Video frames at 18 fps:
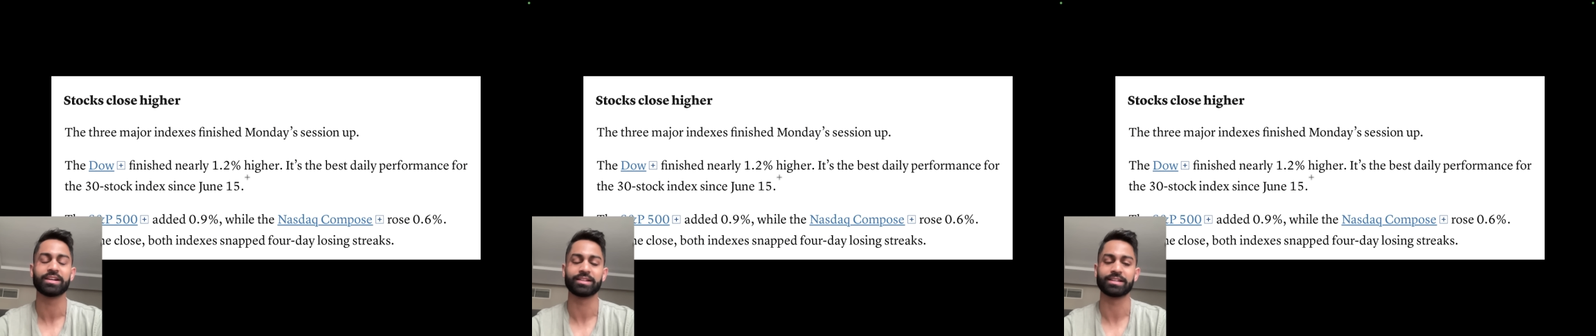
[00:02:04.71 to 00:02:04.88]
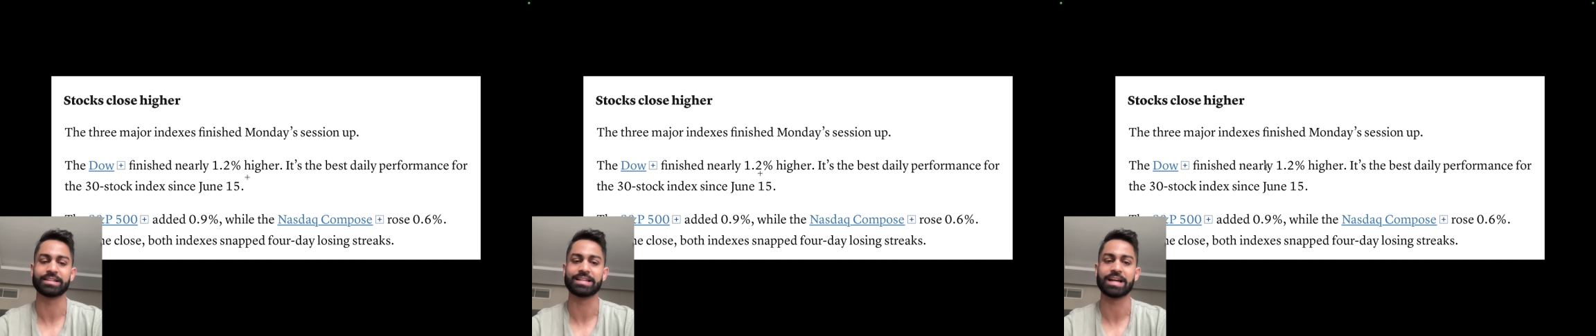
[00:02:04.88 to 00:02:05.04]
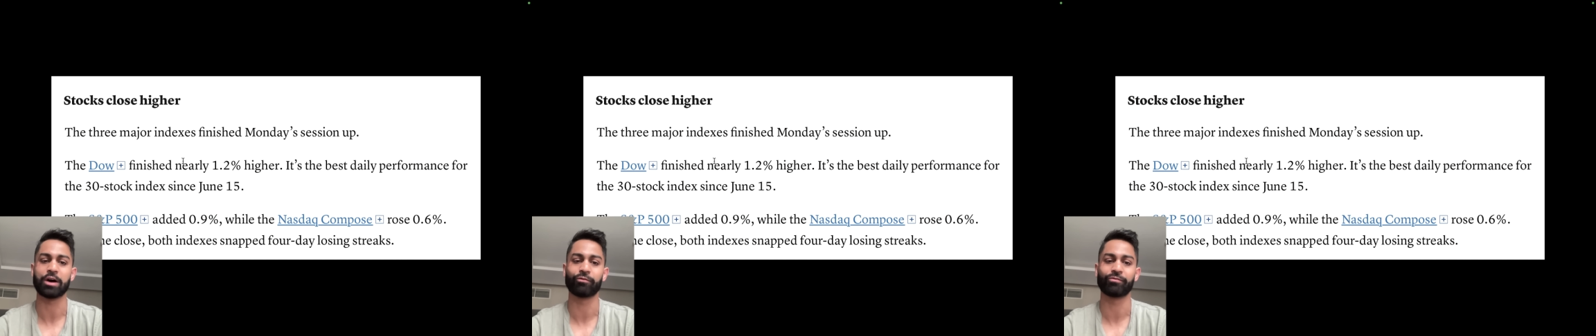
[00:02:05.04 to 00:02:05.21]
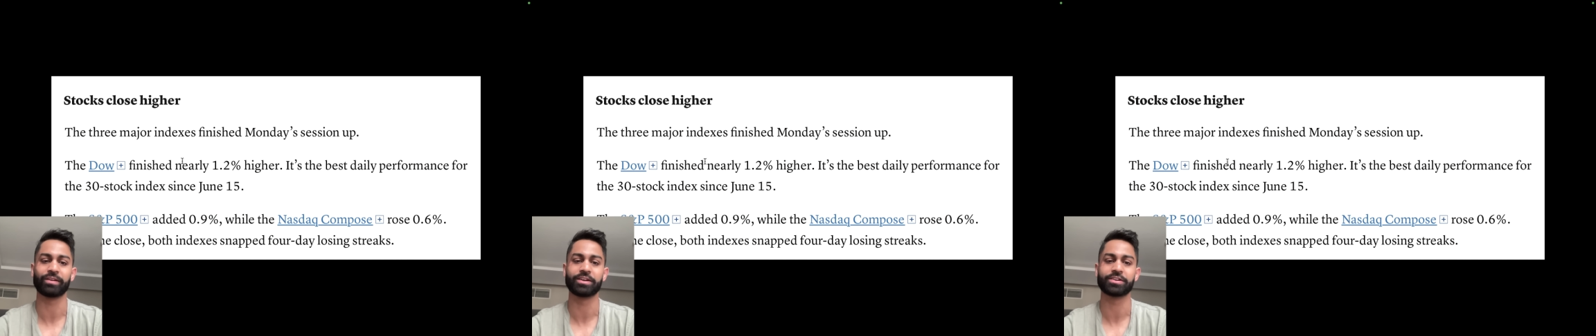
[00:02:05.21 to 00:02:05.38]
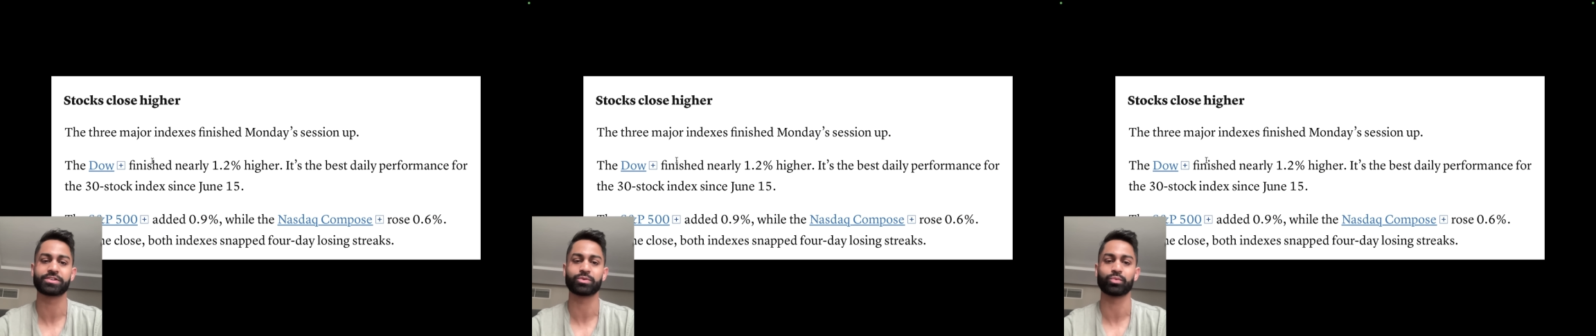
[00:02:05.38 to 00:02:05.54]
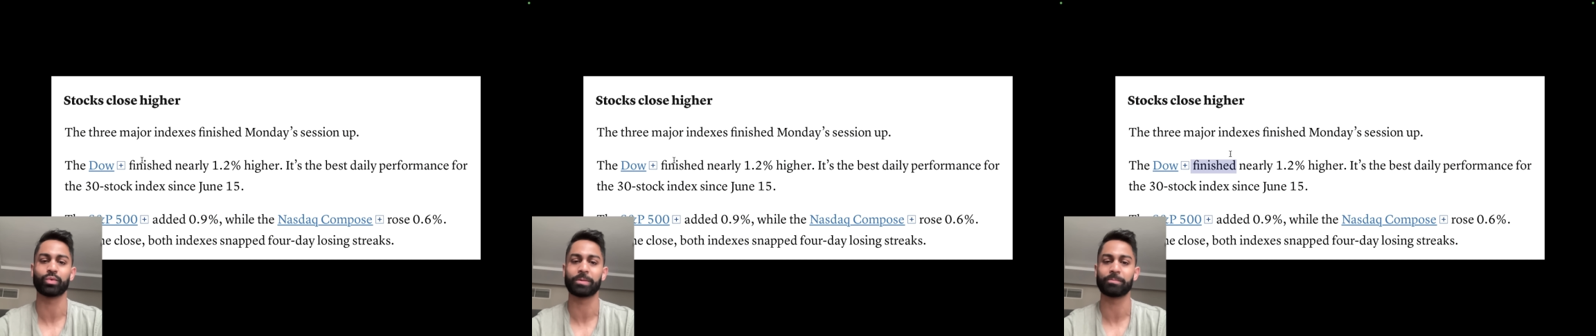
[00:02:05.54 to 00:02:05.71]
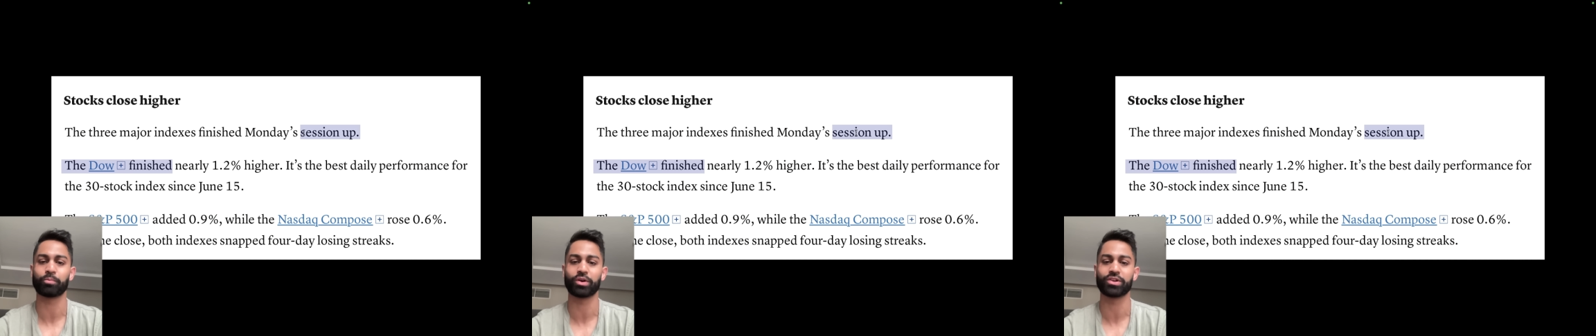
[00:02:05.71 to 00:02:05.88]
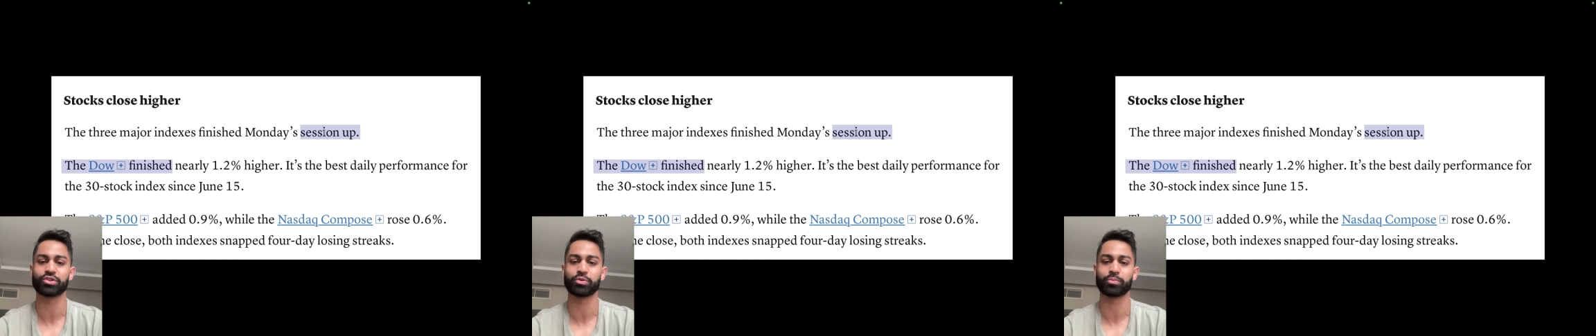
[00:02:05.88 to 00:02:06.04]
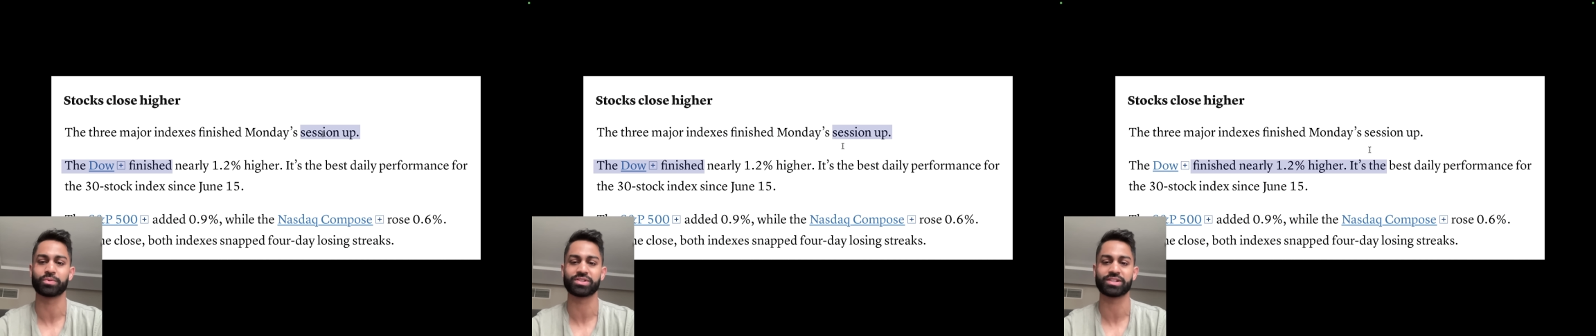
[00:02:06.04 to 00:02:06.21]
The Dow finished
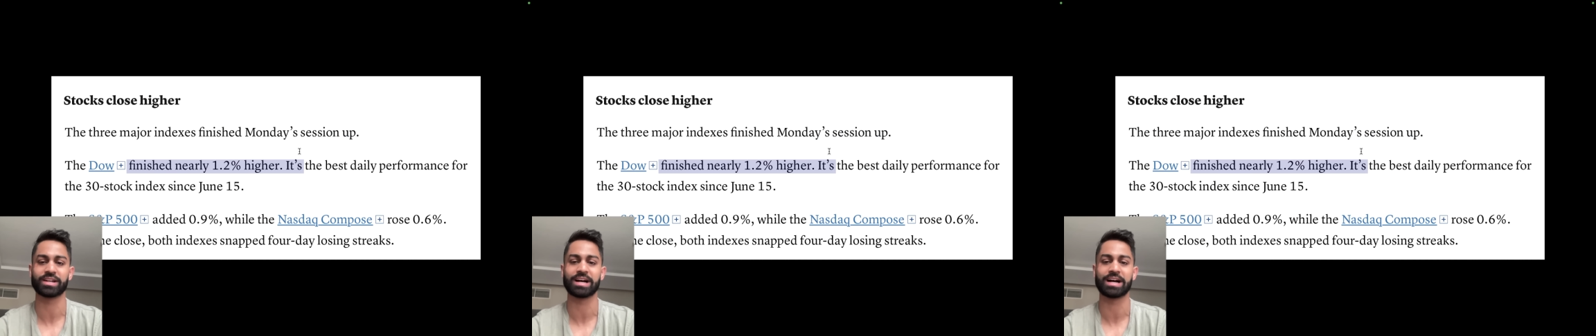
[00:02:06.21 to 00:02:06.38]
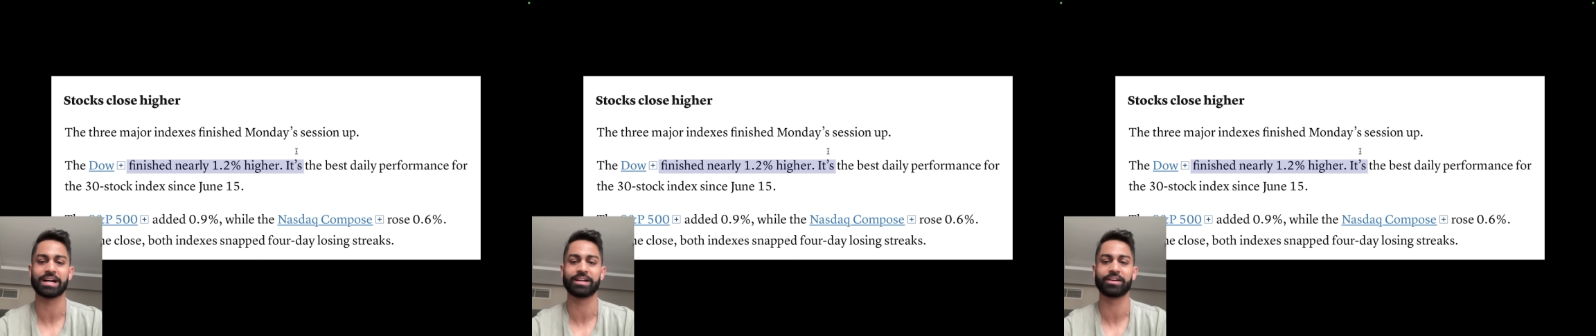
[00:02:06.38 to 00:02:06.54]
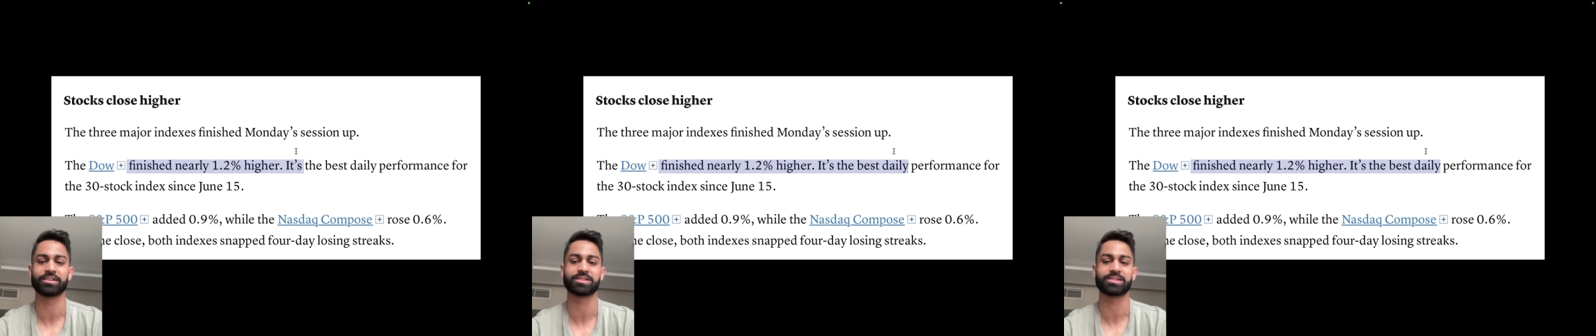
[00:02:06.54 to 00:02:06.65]
1.2% higher,